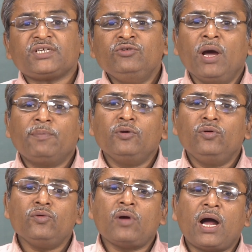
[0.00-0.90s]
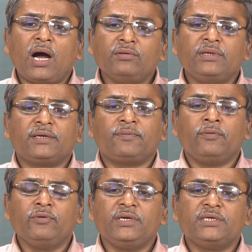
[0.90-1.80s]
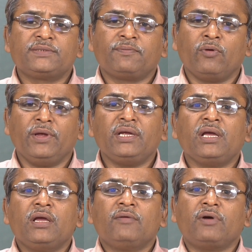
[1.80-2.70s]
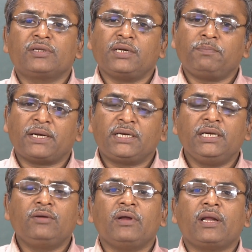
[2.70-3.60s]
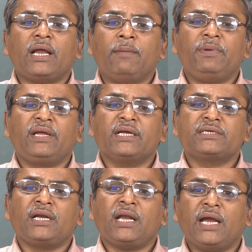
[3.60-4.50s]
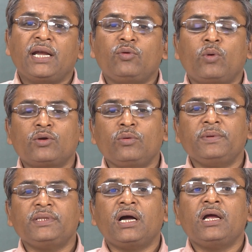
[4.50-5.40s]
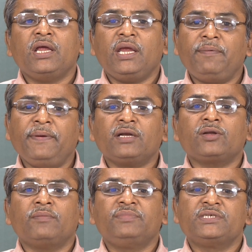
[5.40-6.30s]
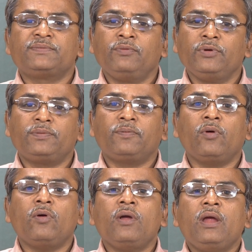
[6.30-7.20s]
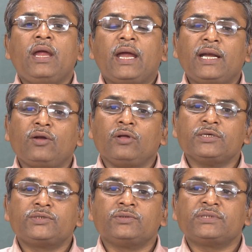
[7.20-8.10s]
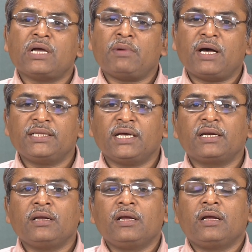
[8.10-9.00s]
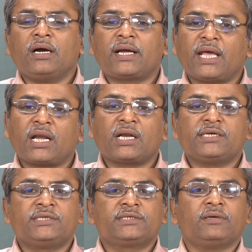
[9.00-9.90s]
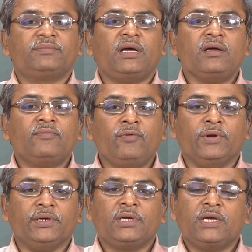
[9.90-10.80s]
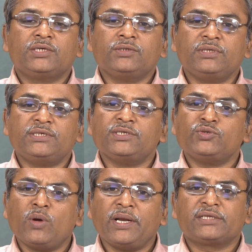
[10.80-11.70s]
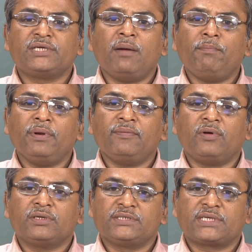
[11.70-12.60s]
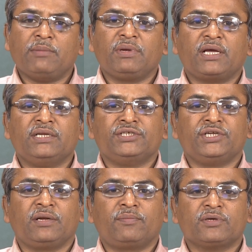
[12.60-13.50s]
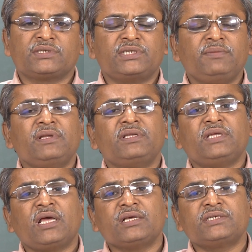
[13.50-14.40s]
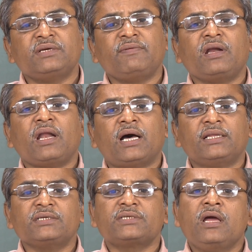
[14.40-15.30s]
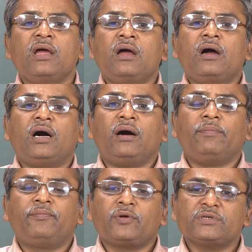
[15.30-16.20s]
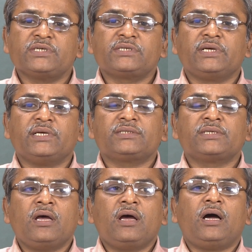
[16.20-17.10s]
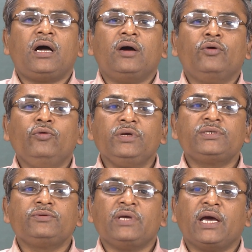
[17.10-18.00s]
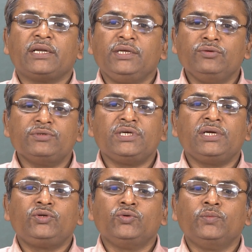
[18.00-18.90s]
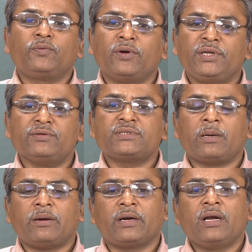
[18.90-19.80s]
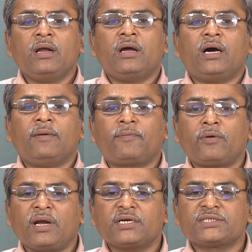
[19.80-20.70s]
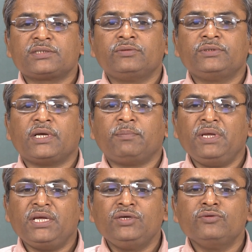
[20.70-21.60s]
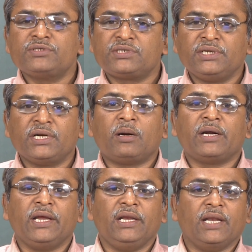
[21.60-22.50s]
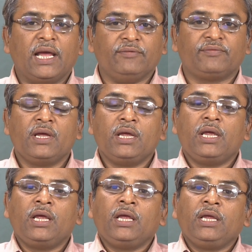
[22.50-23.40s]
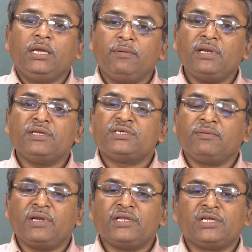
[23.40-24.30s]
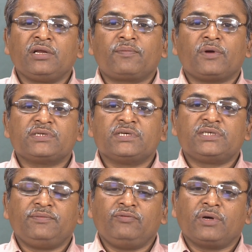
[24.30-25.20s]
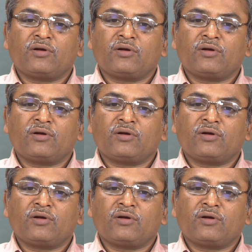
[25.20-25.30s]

you have to know how that fluid is flowing for that particular application and what will be the effect of this fluid flow and also some other uh, characteristics of the fluid. So, this is one example for this chemical engineering process even there are several others uh, processes uh, which we are using to produce our uh, products which are being used in our daily life. Even in civil engineering process if you are